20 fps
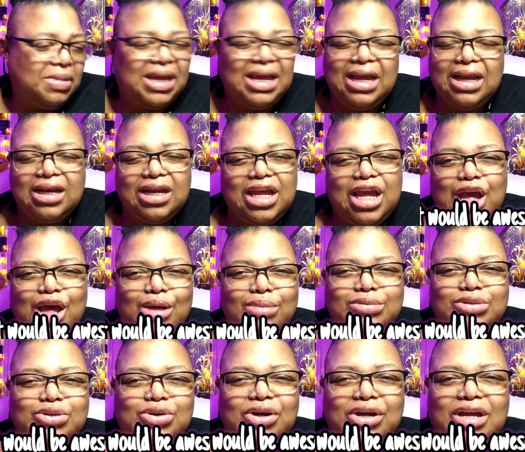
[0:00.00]
being
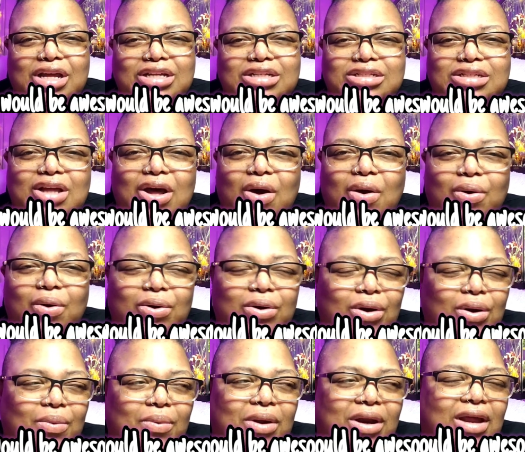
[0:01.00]
kept till it gets
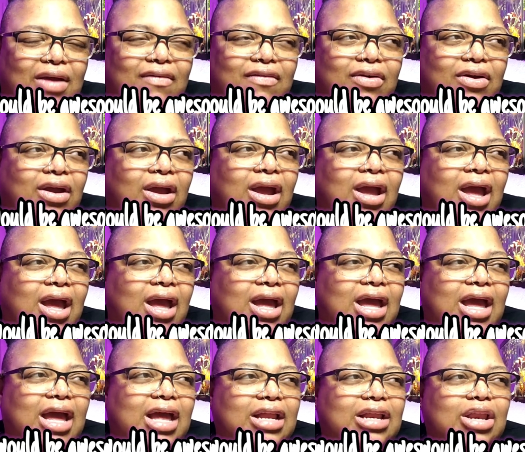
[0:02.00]
older or whatever.
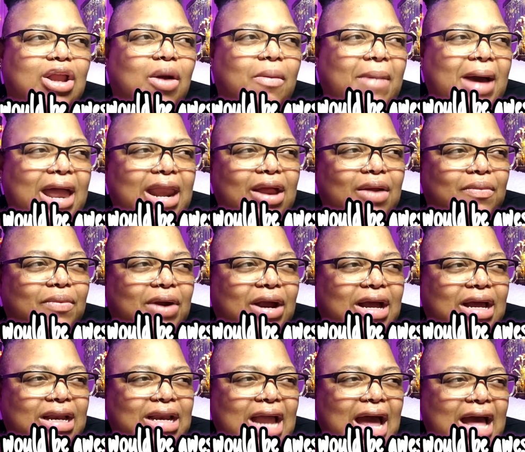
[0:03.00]
And nobody will
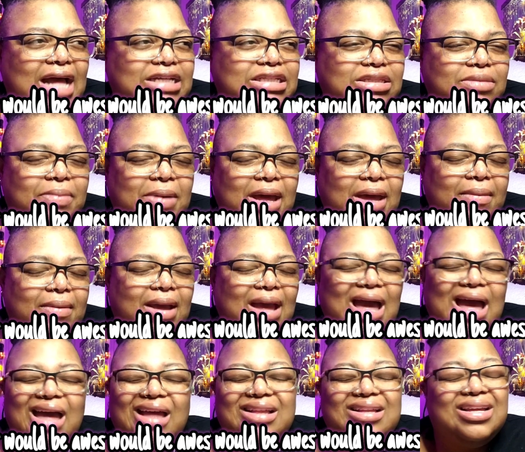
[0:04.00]
recognize the baby.